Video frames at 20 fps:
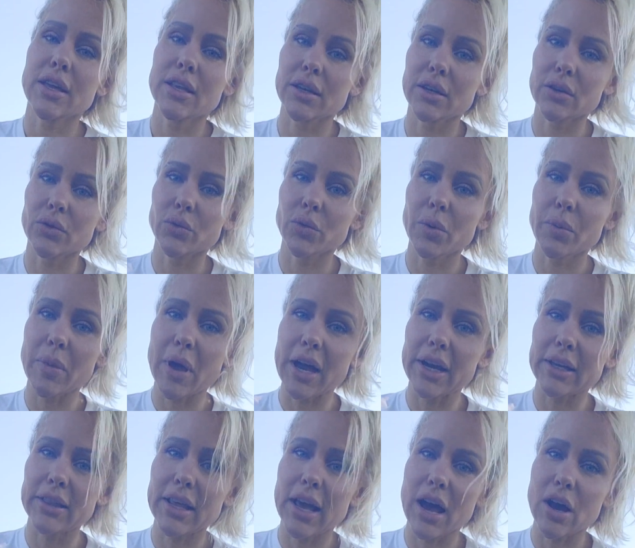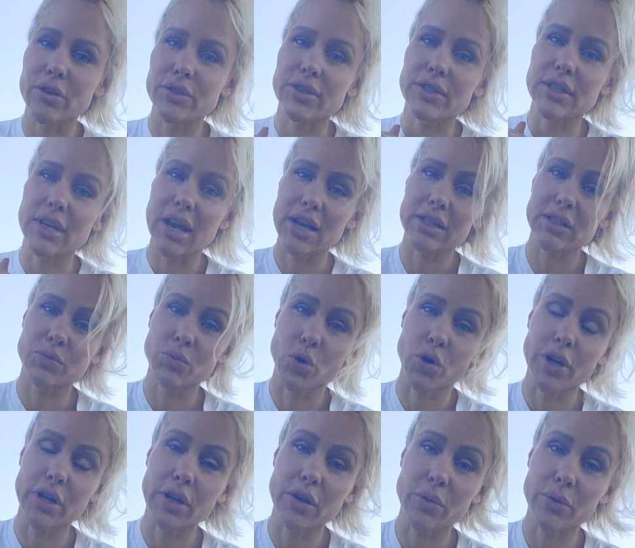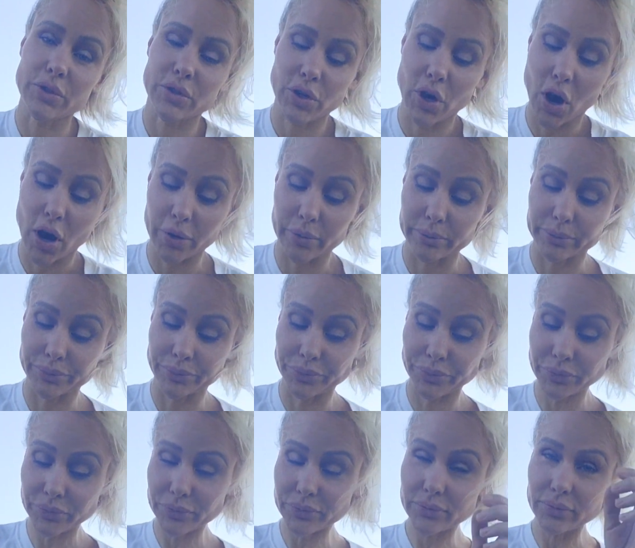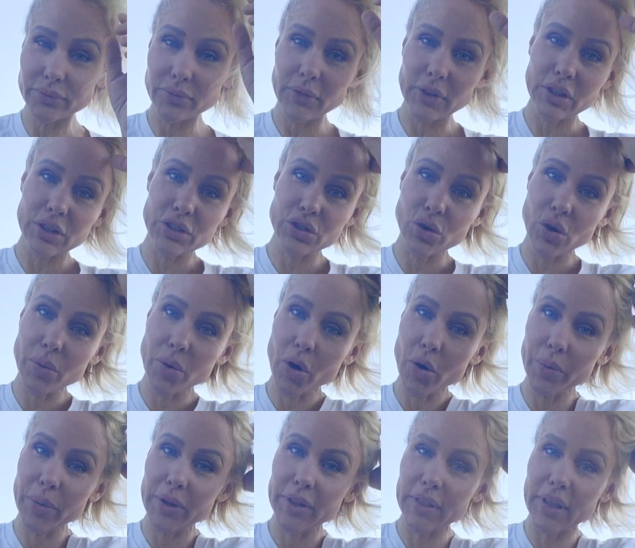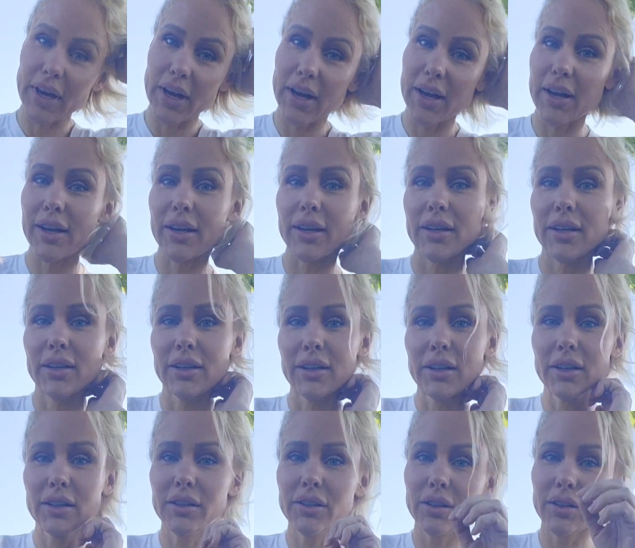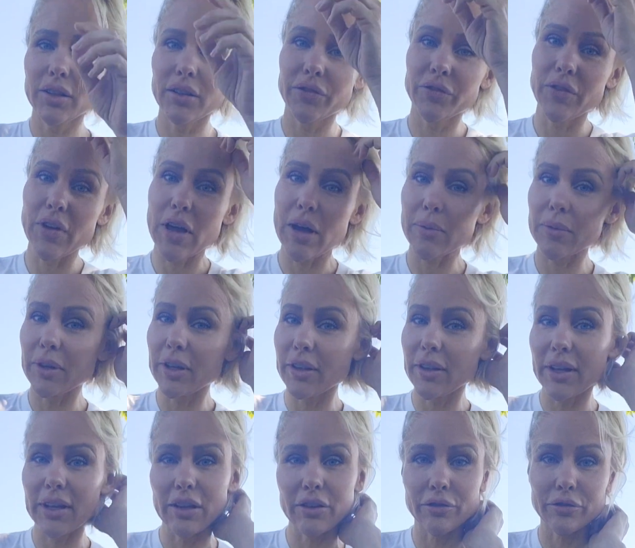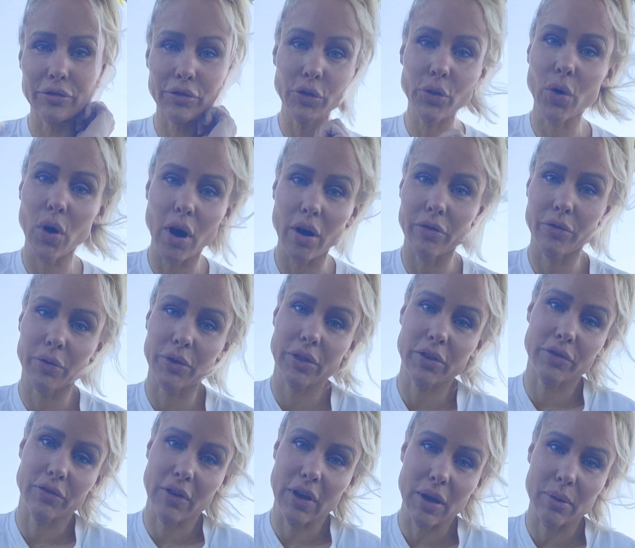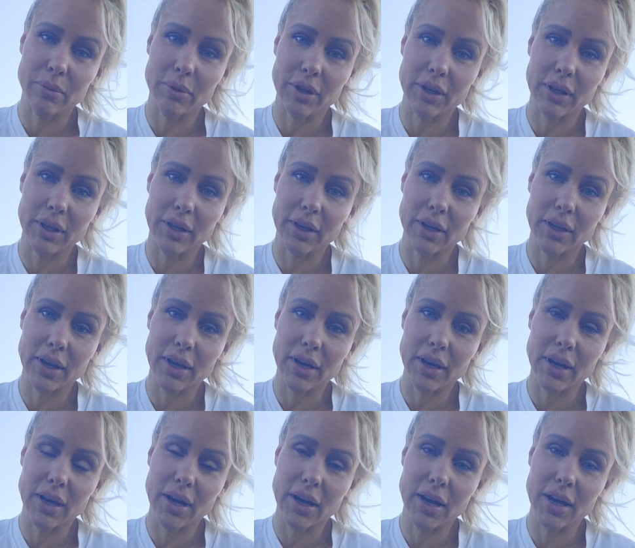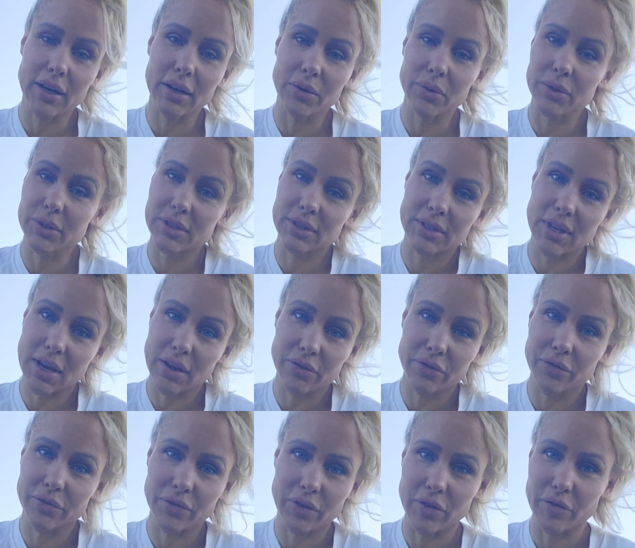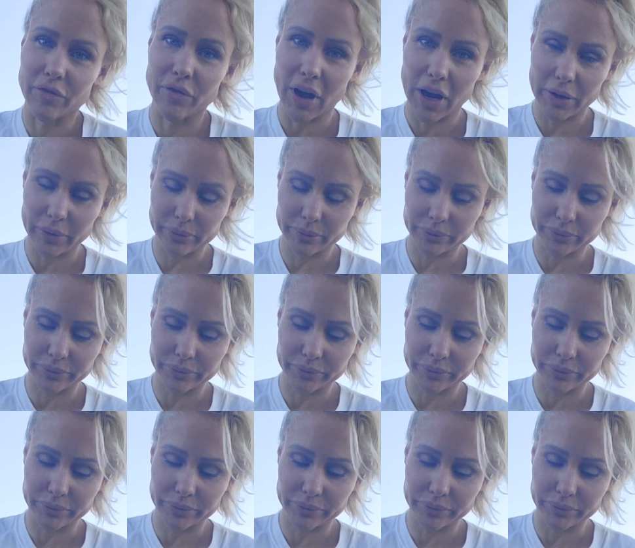then went back in the house. The next morning it was gone. So I'm hoping that the family, it flew off with the family, and it was safe and fine.